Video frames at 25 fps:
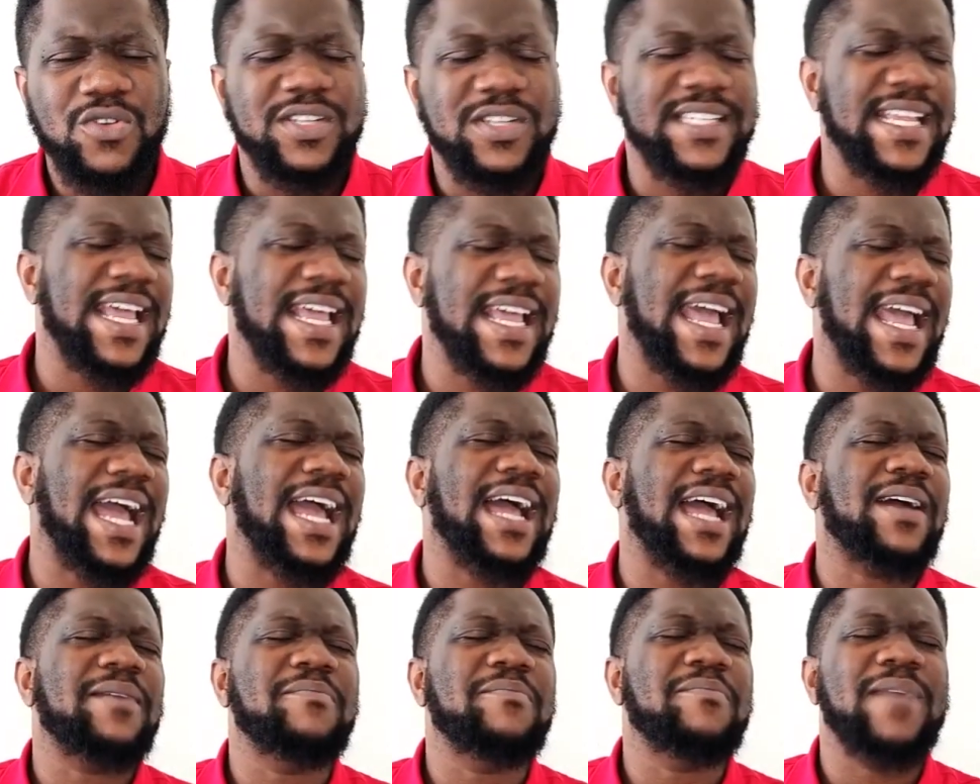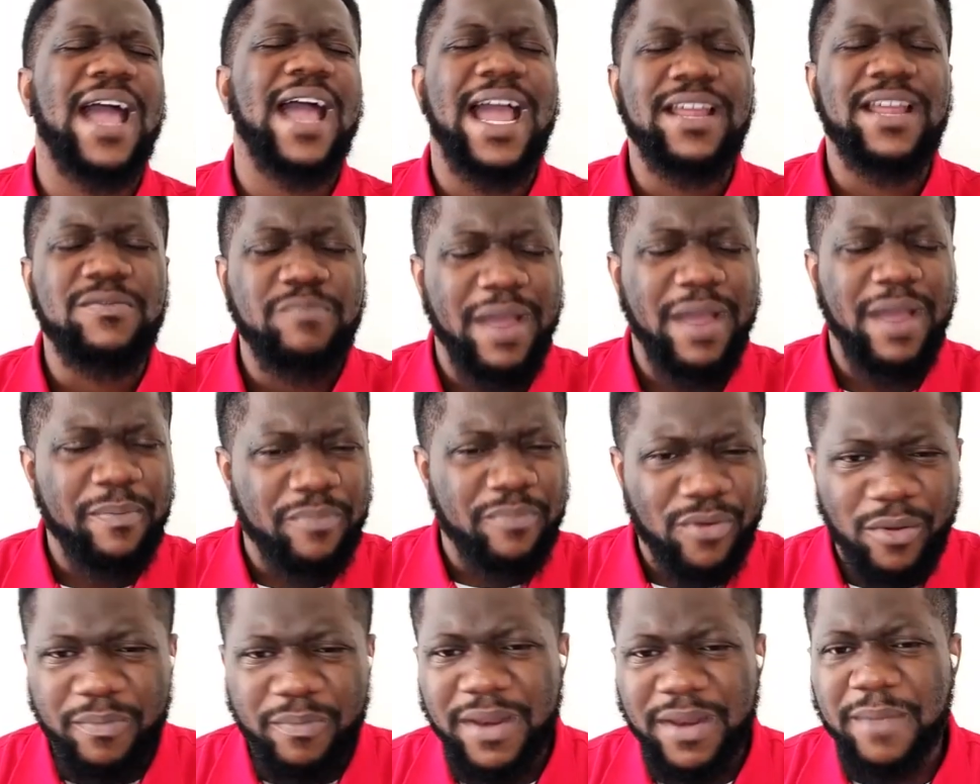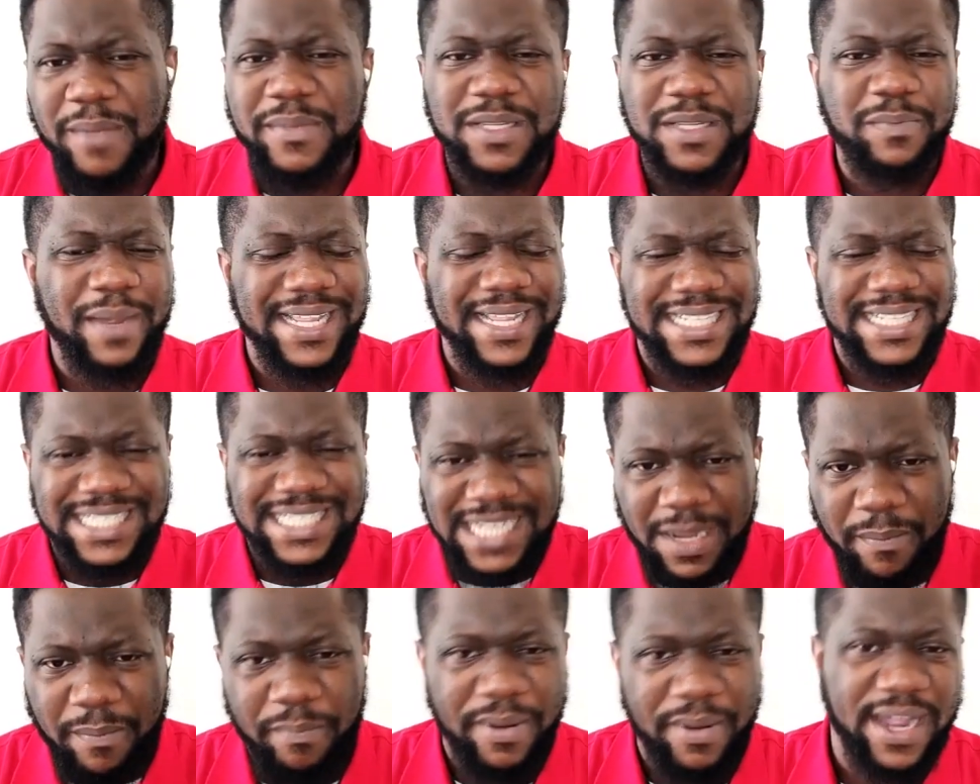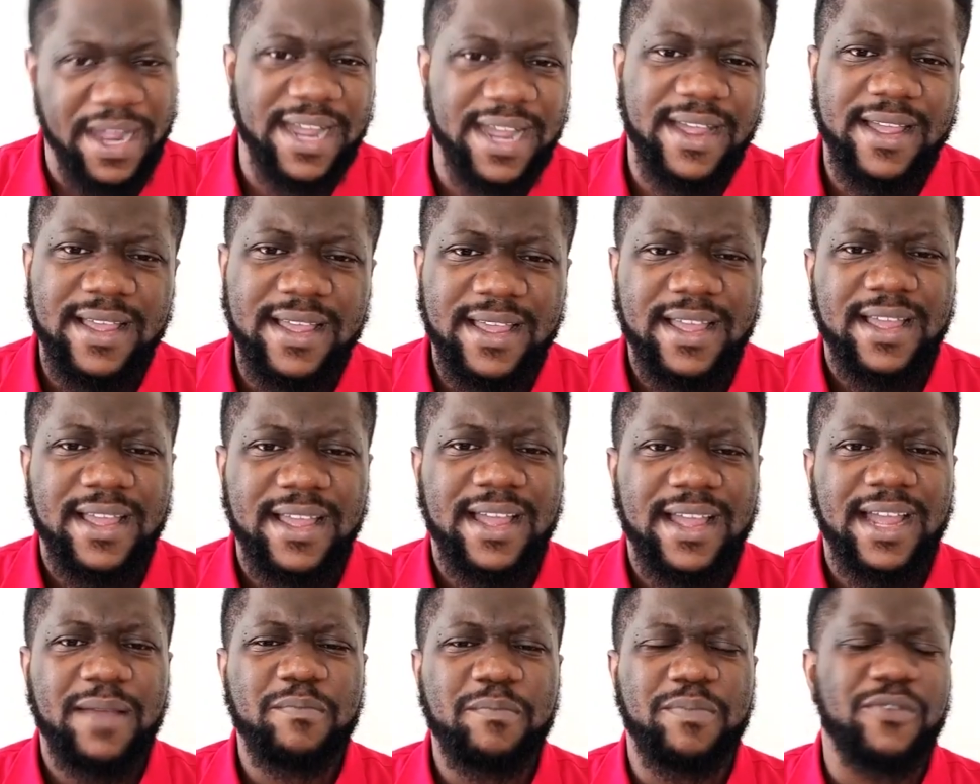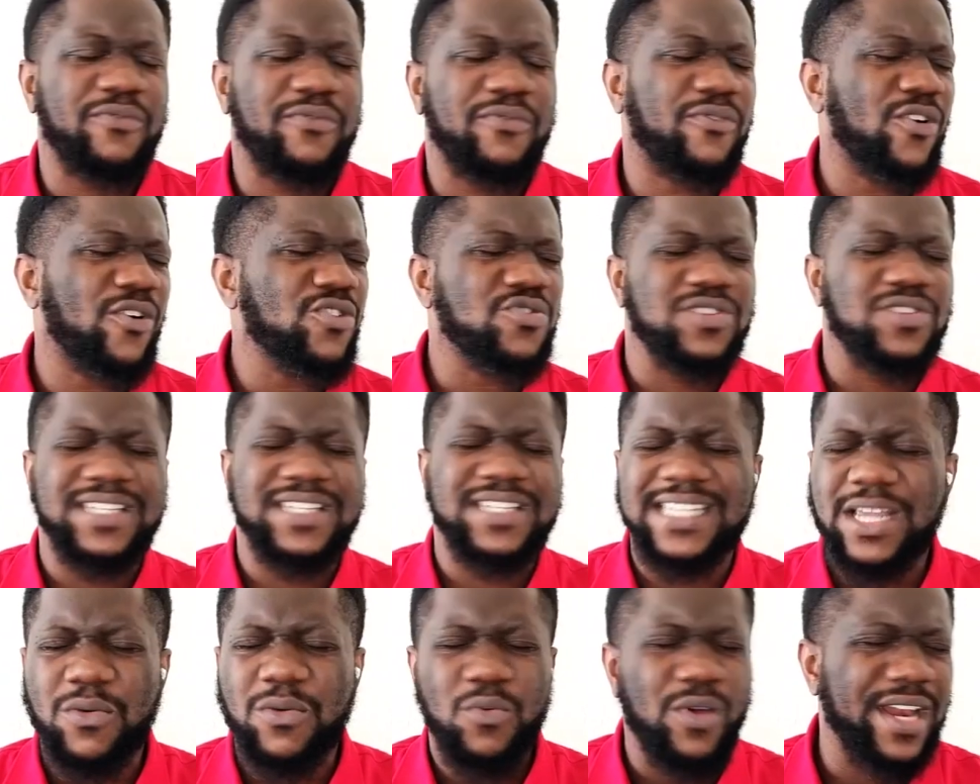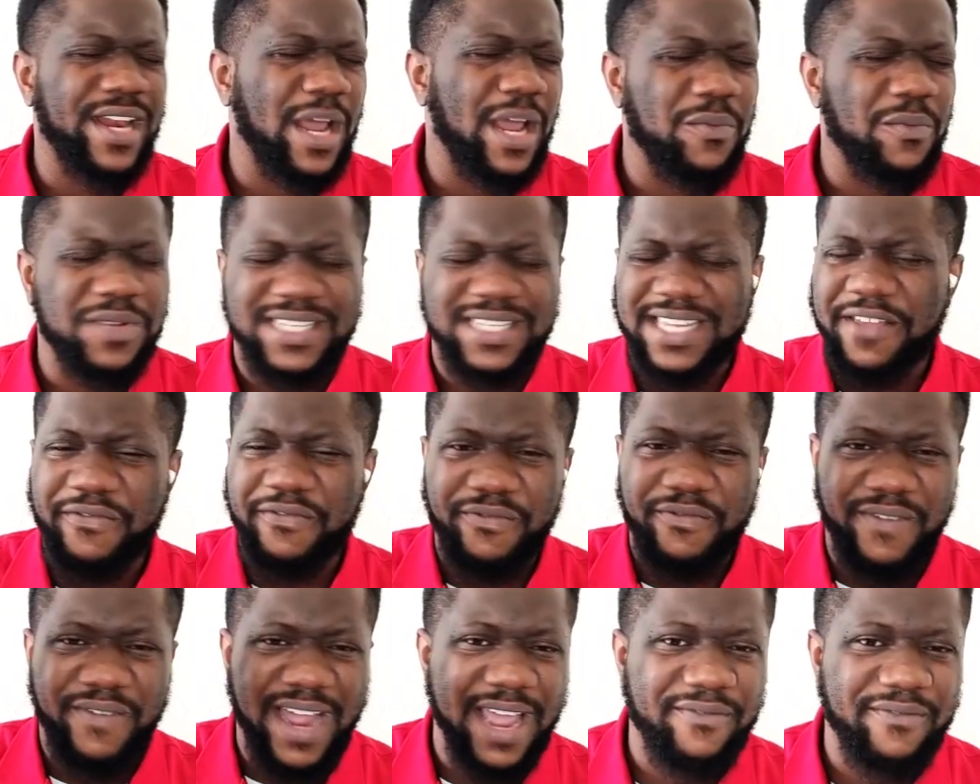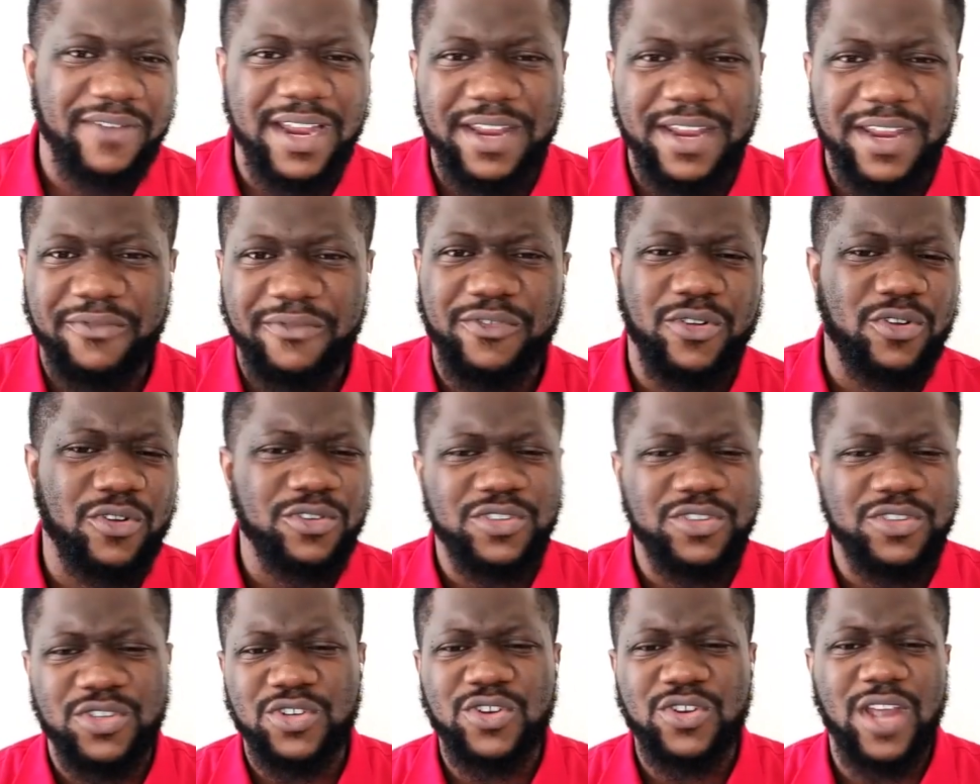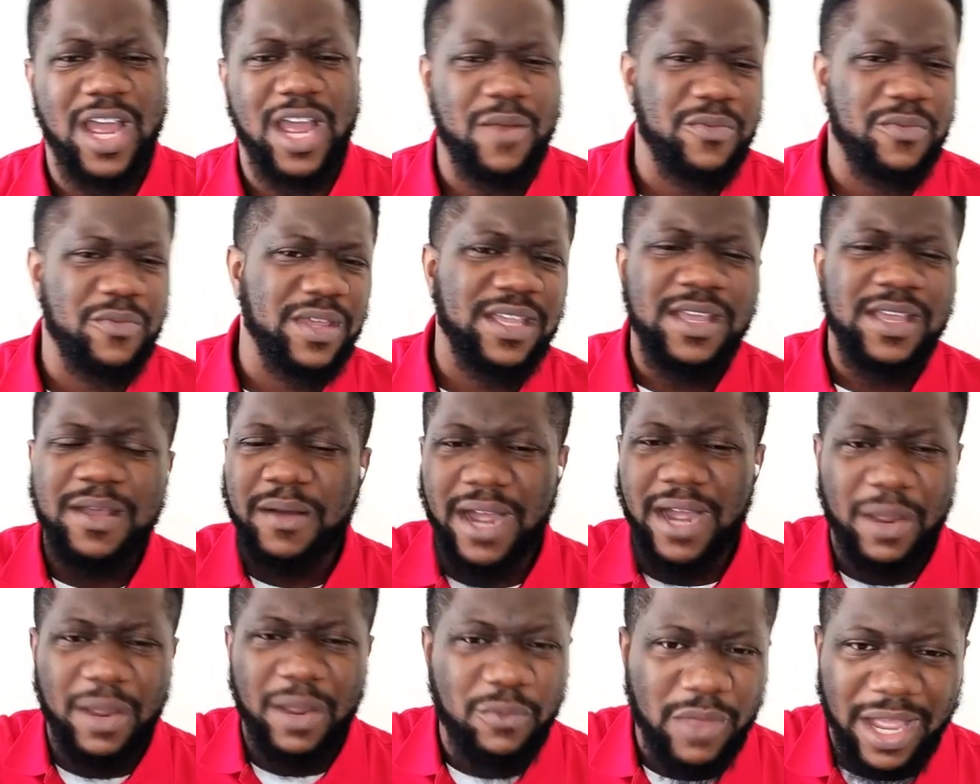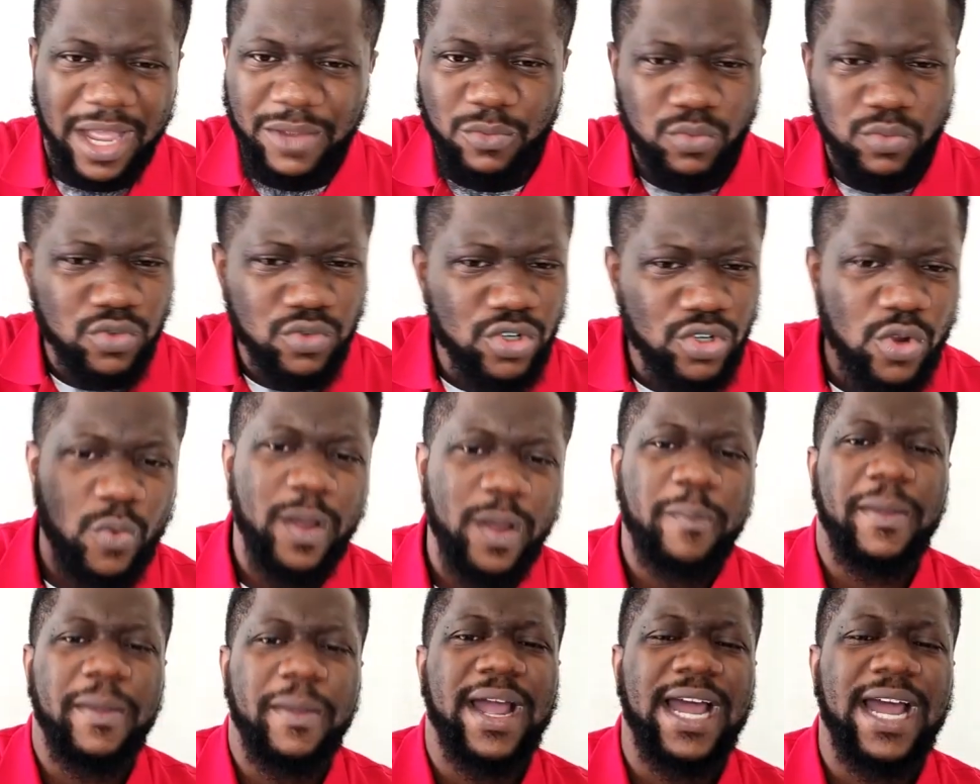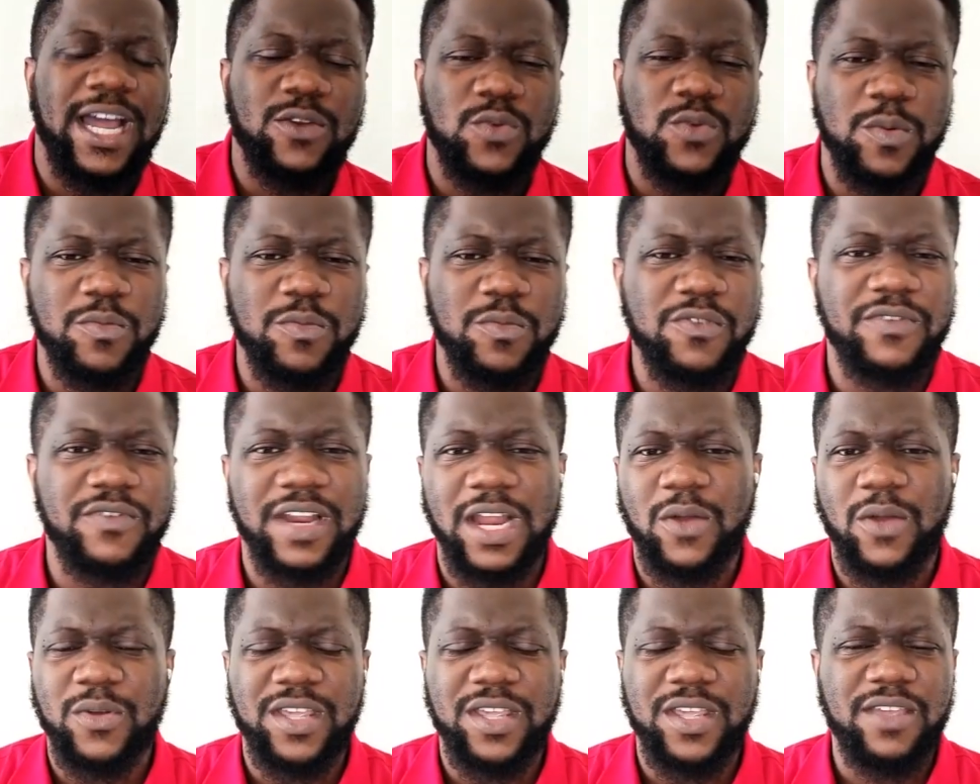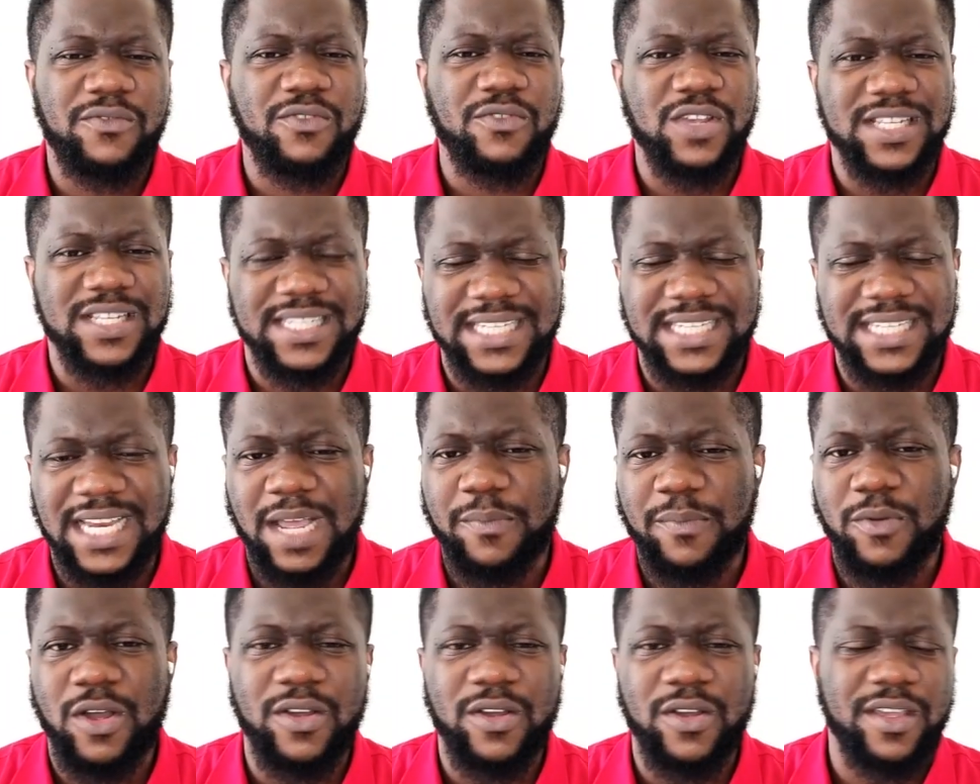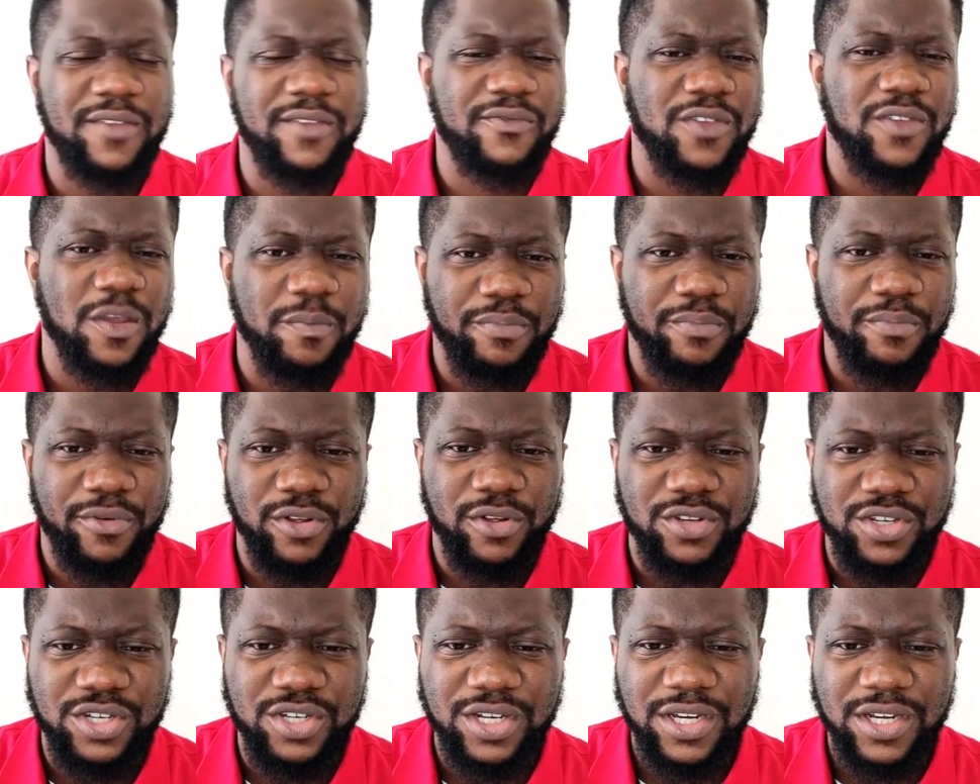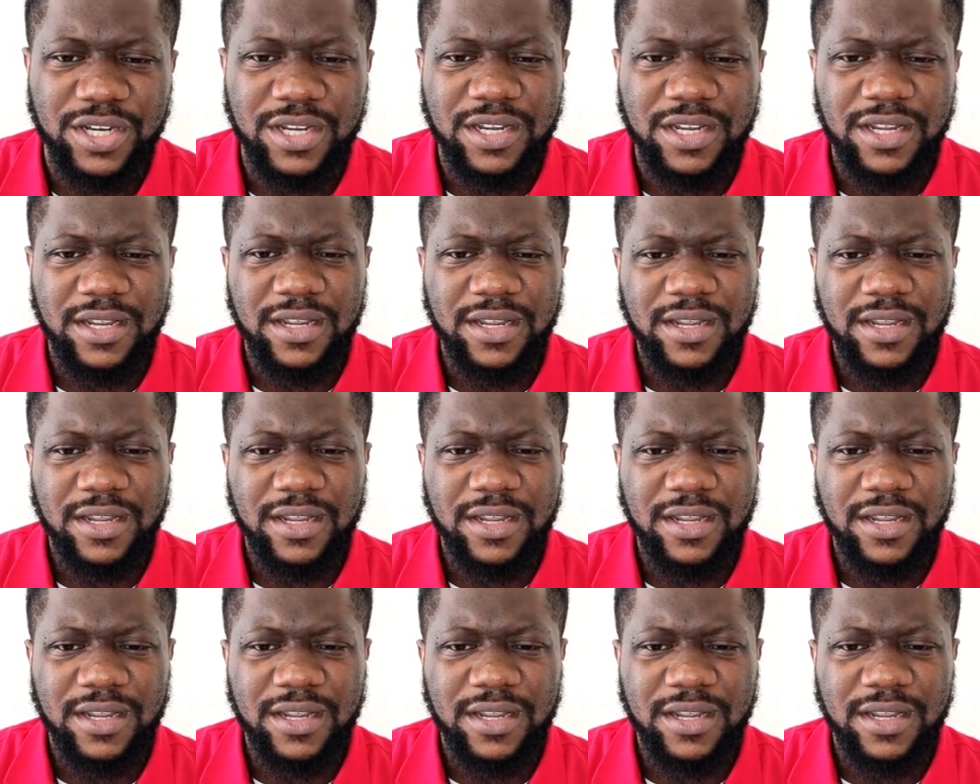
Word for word: You say, I, I, my problem is my temper. Before you say one, I will say five. And if you continue, I will, I will, I will know when my hand will move and I'll give you a slap. I'll give you a punch.